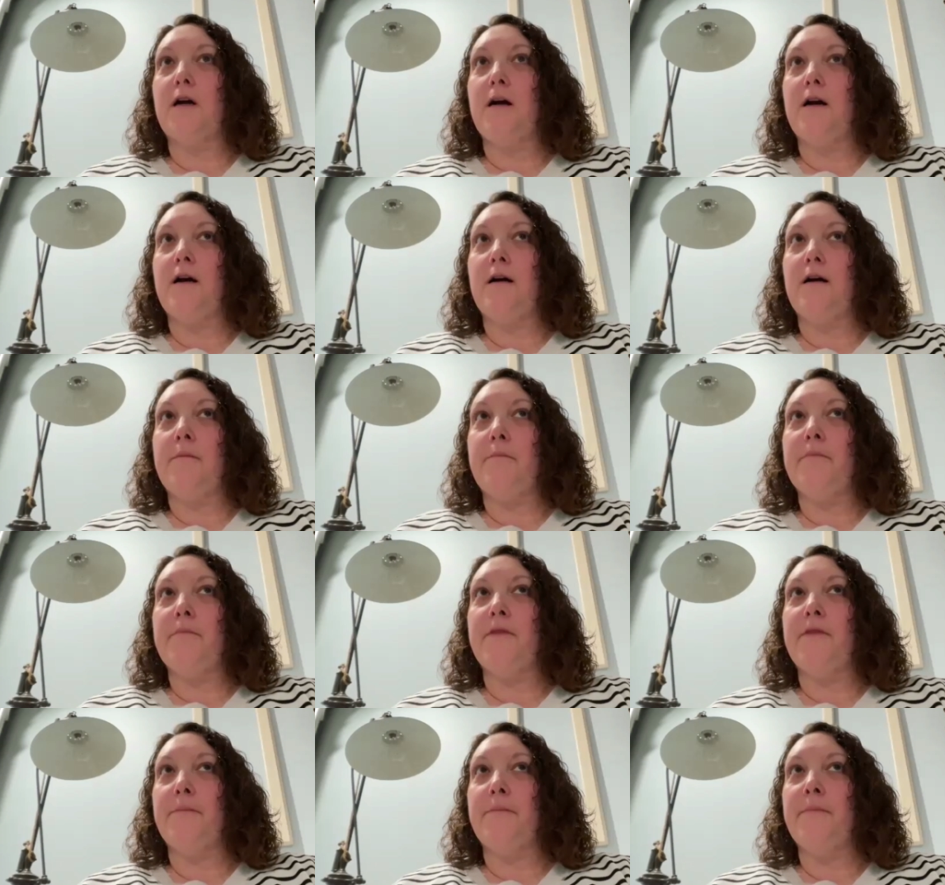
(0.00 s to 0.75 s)
The
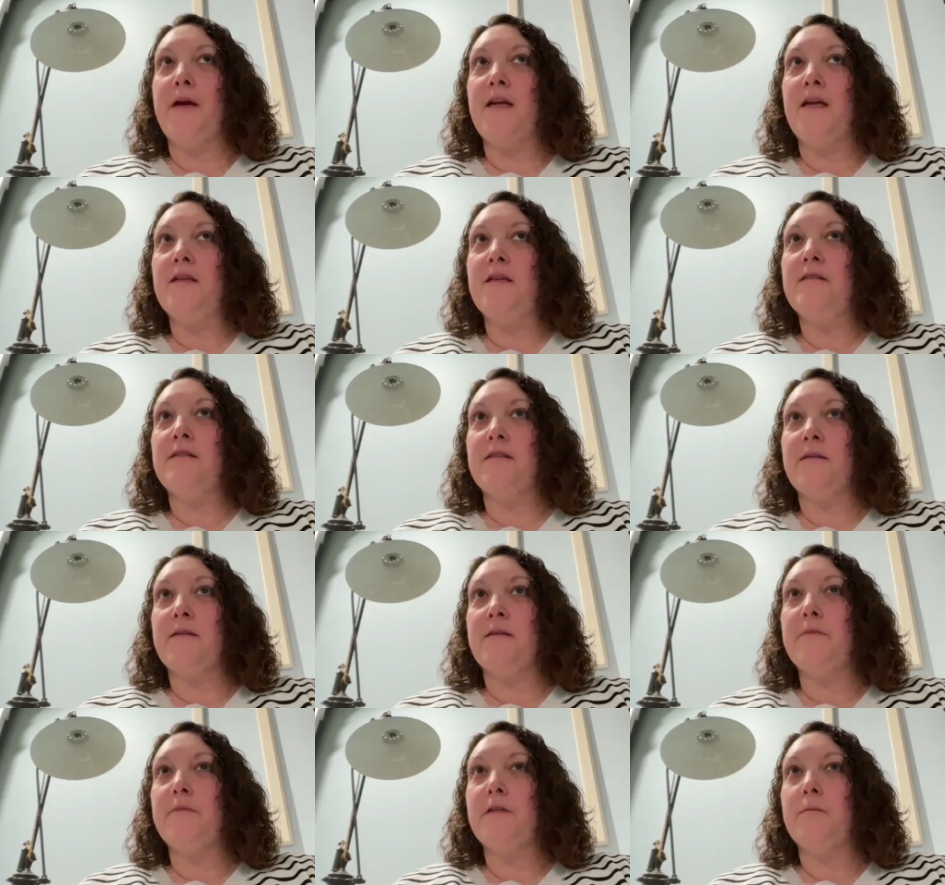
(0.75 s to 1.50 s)
main
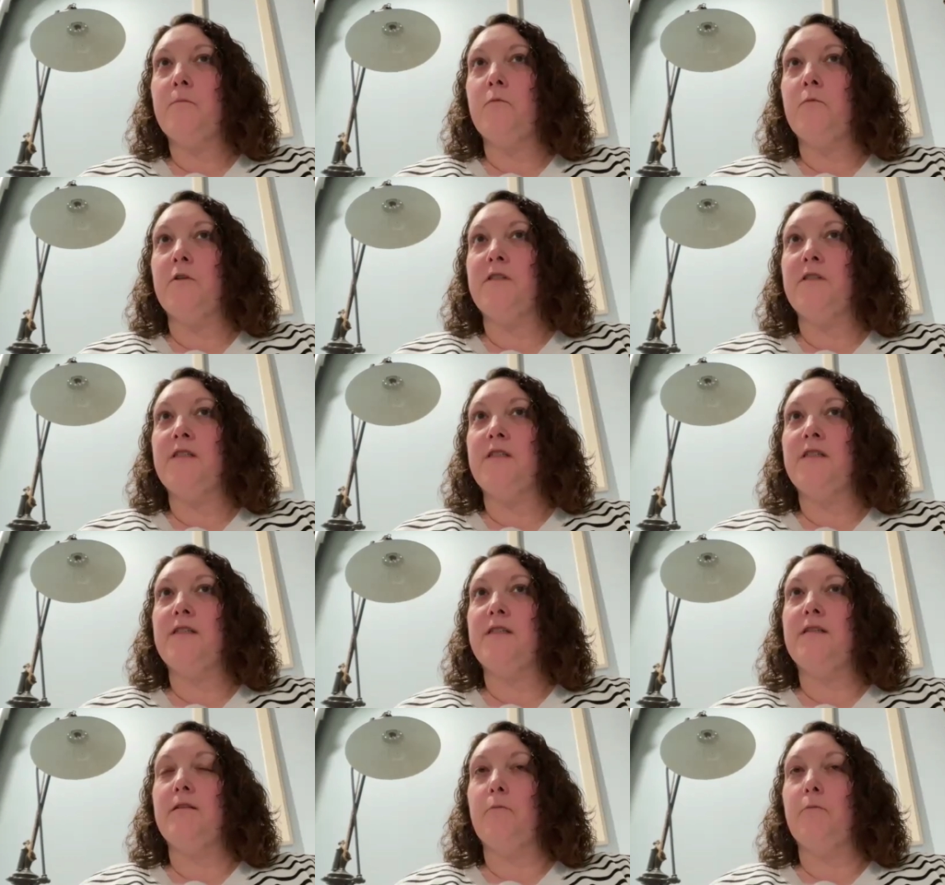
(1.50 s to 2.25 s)
symptom was,
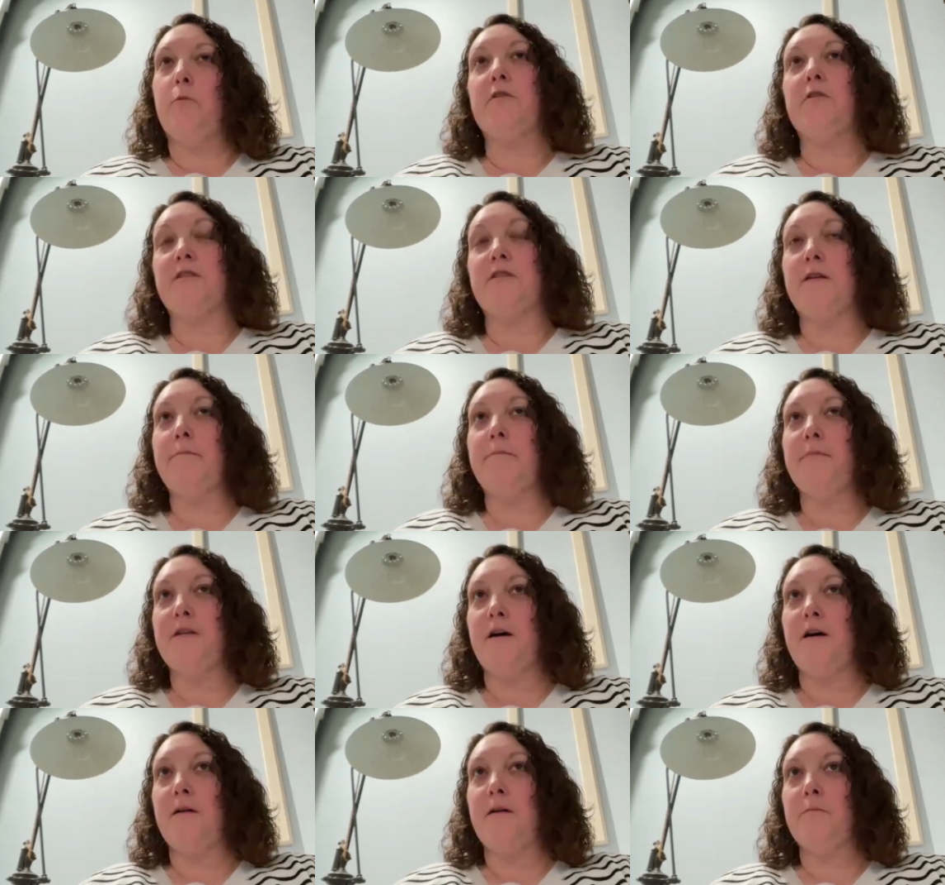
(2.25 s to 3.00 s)
well,
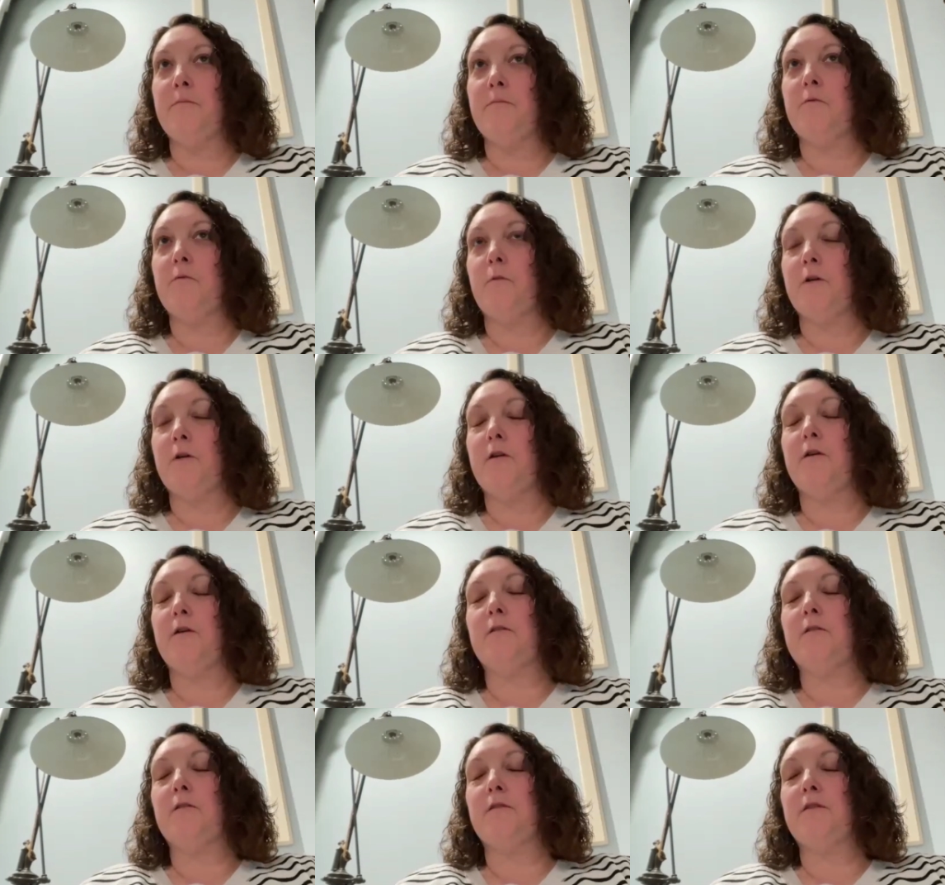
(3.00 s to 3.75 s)
symptoms
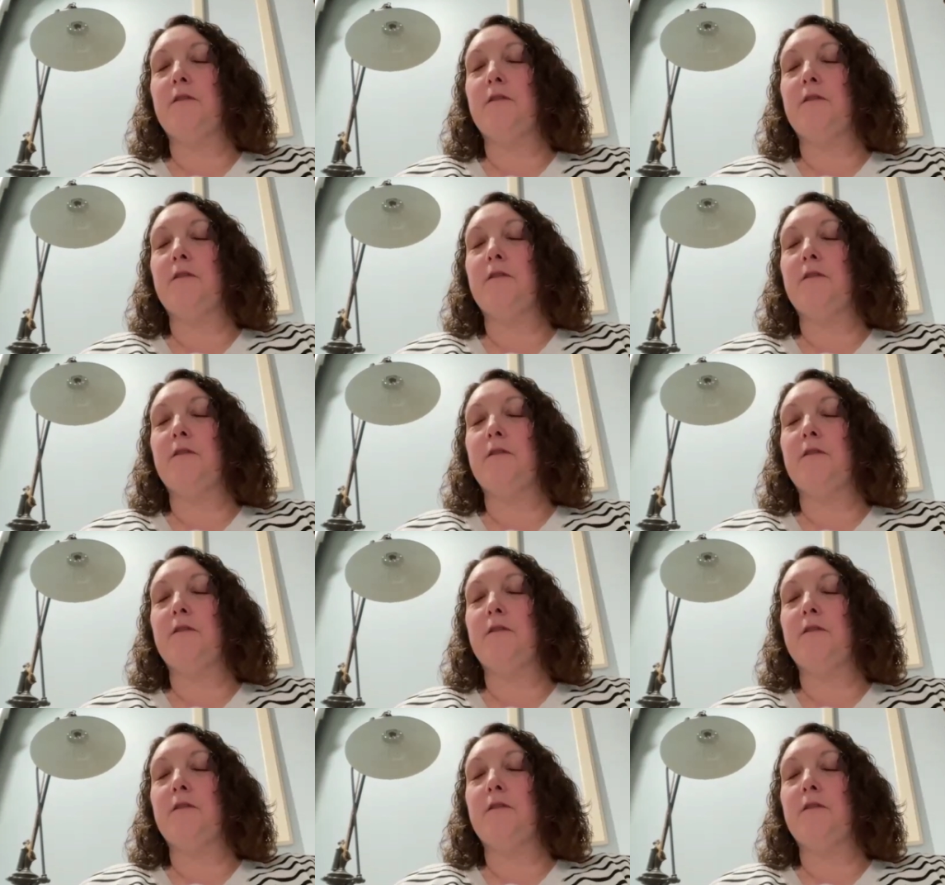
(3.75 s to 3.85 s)
were,